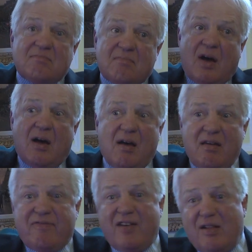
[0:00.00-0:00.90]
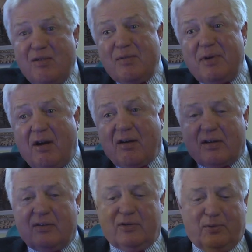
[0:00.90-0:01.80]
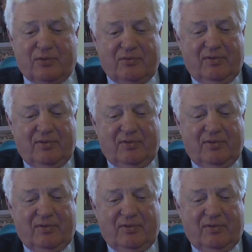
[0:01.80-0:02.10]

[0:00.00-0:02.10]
my fellow Americans, it was